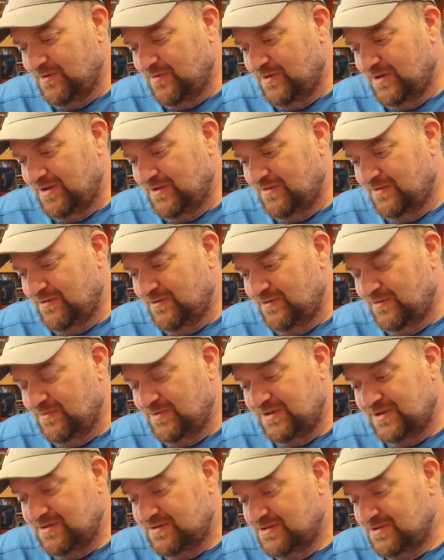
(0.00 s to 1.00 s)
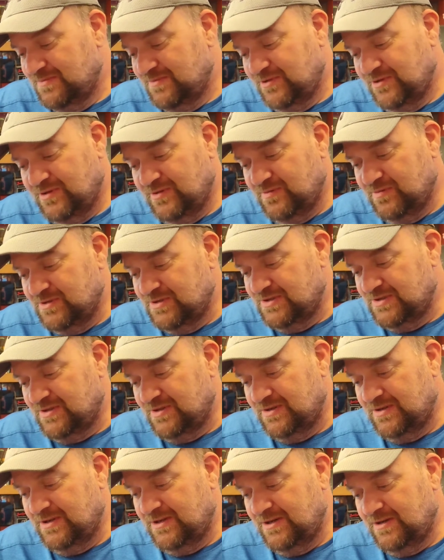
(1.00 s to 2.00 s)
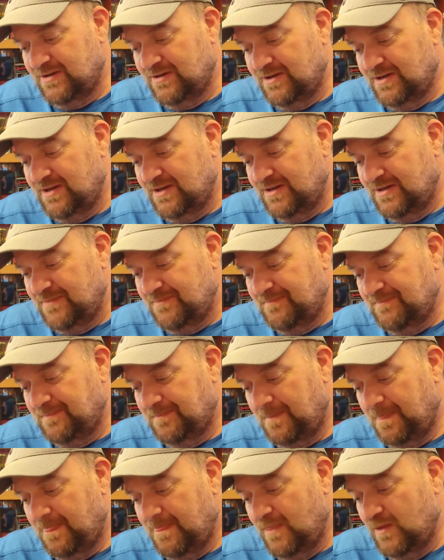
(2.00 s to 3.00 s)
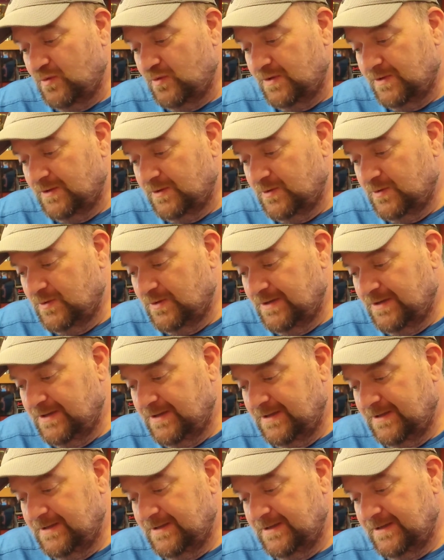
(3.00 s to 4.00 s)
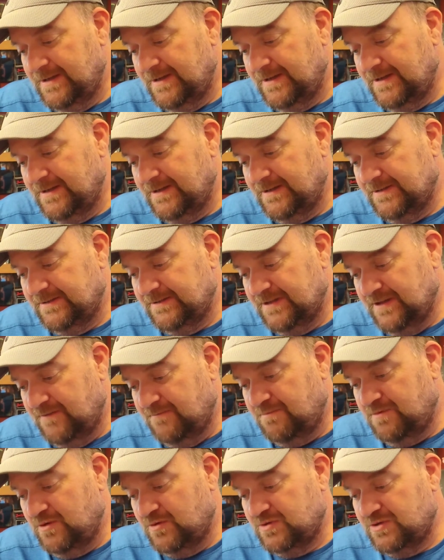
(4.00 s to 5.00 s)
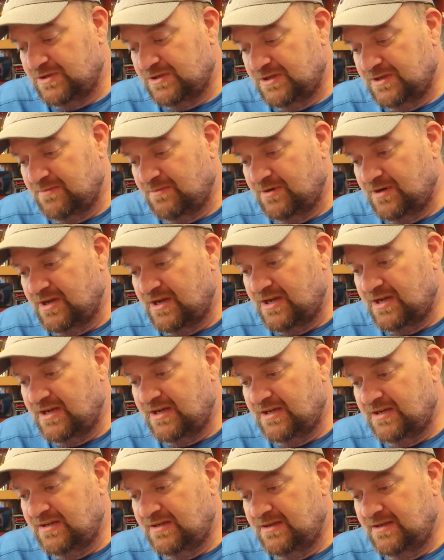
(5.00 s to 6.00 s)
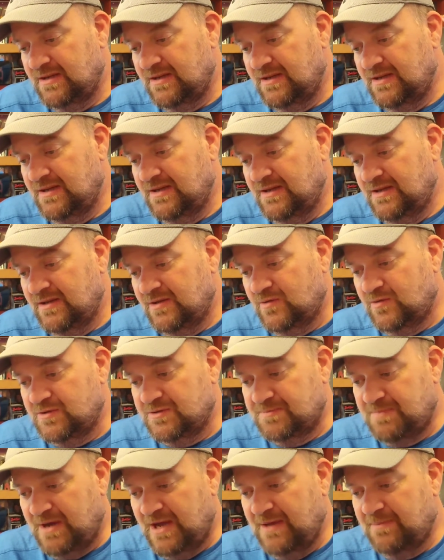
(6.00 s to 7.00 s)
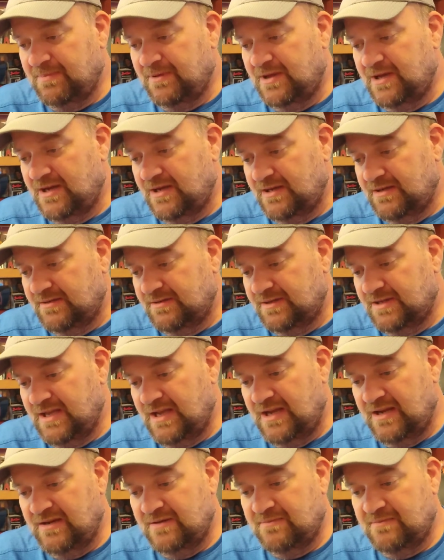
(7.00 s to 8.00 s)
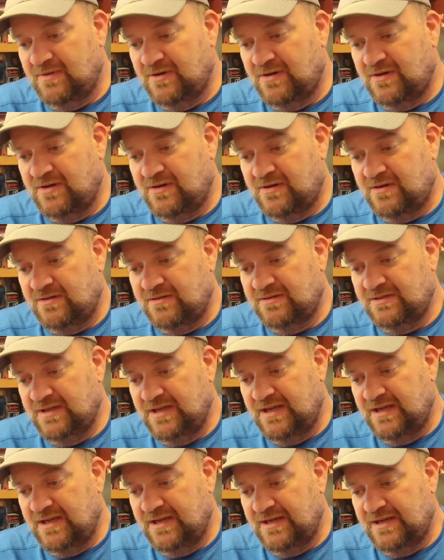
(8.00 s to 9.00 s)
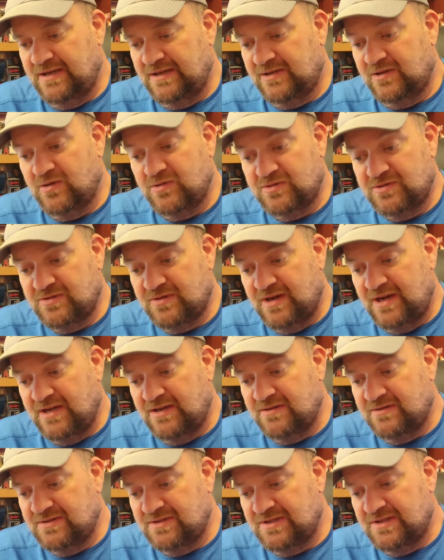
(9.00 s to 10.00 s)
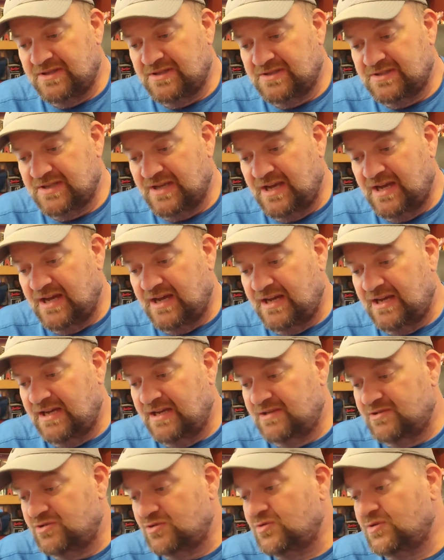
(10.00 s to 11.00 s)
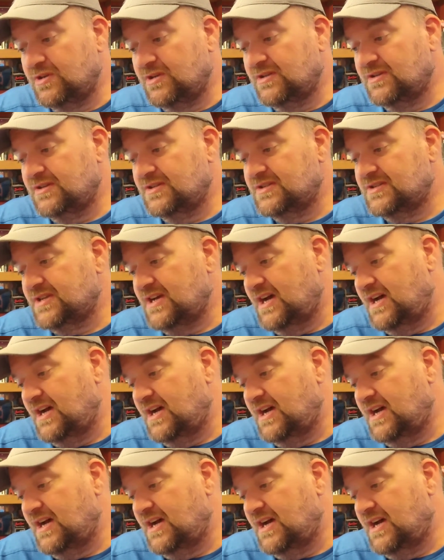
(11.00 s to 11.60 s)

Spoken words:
partway through. But there's some good ones on here. Louie, Love Potion Number 9. Of course, Pipeline, Cannonball, Ghost Riders in the Sky, Judy in